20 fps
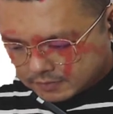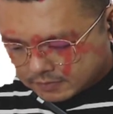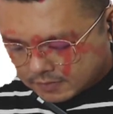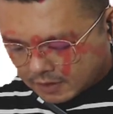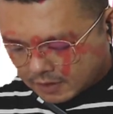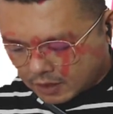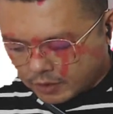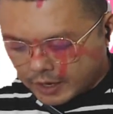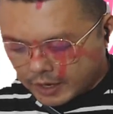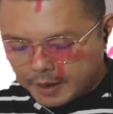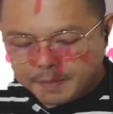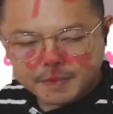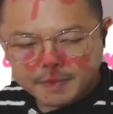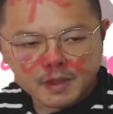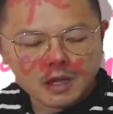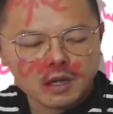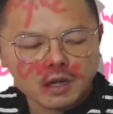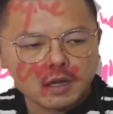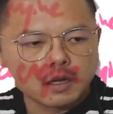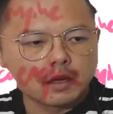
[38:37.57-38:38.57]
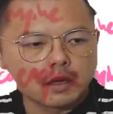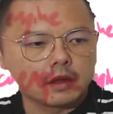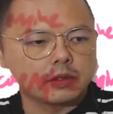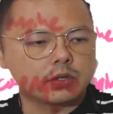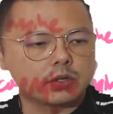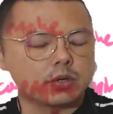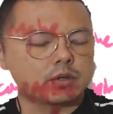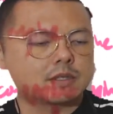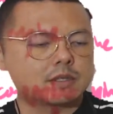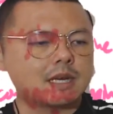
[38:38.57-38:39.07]
Okay.
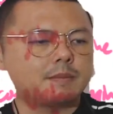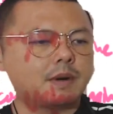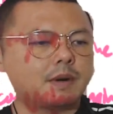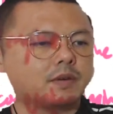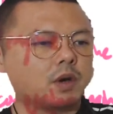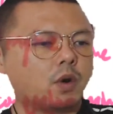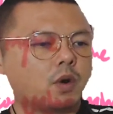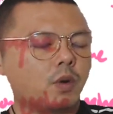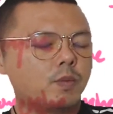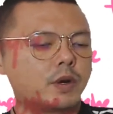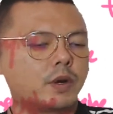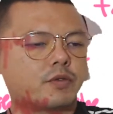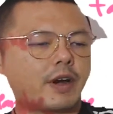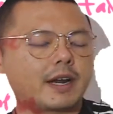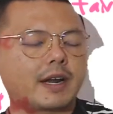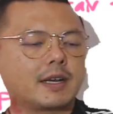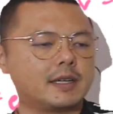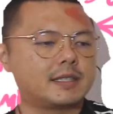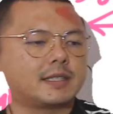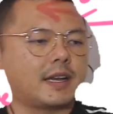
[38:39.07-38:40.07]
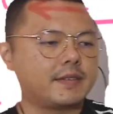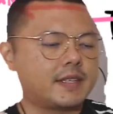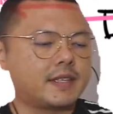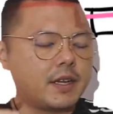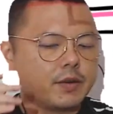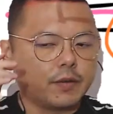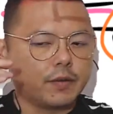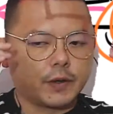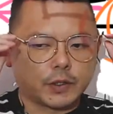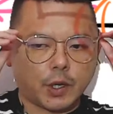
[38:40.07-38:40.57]
So some of the homework trackers that I sent you
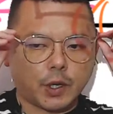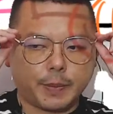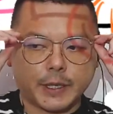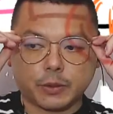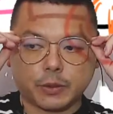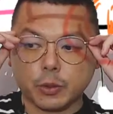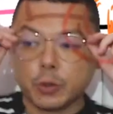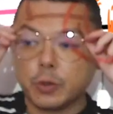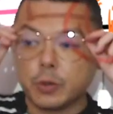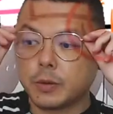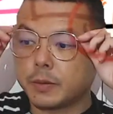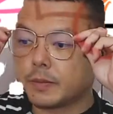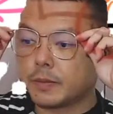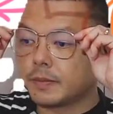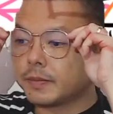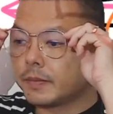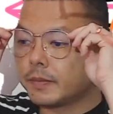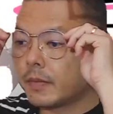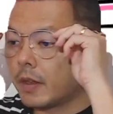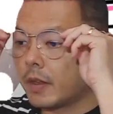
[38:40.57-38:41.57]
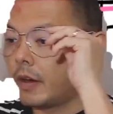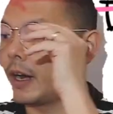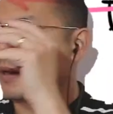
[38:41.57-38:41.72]
for topic 2, right,